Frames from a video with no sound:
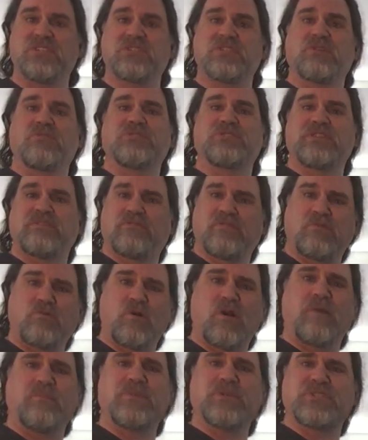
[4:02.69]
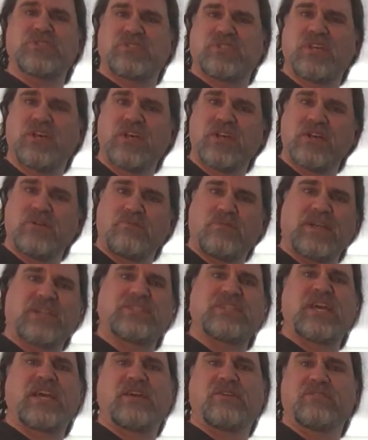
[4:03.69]
so is every rhombus,
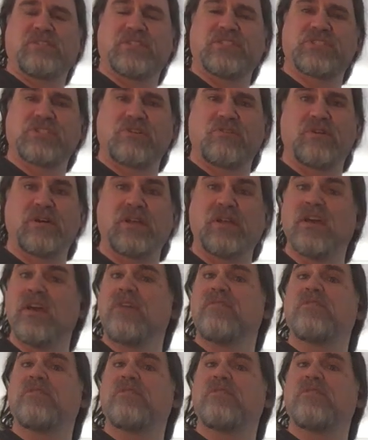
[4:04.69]
rectangle, and so on.